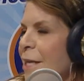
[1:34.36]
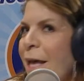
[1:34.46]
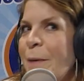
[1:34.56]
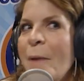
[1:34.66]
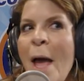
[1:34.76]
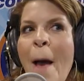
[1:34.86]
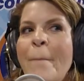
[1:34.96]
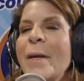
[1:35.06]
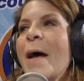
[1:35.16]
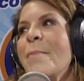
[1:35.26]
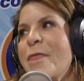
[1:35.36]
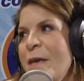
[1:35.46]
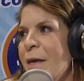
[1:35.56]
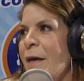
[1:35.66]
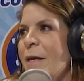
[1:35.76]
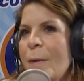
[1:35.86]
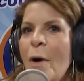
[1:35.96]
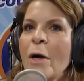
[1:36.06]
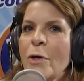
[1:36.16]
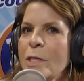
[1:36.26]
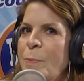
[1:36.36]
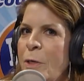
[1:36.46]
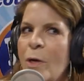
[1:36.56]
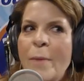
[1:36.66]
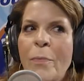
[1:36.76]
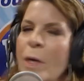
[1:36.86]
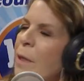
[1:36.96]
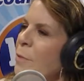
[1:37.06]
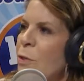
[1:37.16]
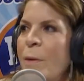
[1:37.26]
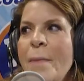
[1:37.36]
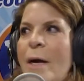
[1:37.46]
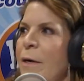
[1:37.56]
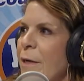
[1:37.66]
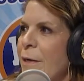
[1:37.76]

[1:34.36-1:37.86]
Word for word: get them, but I'm thinking, come on, Krispy Kreme, bring them to America.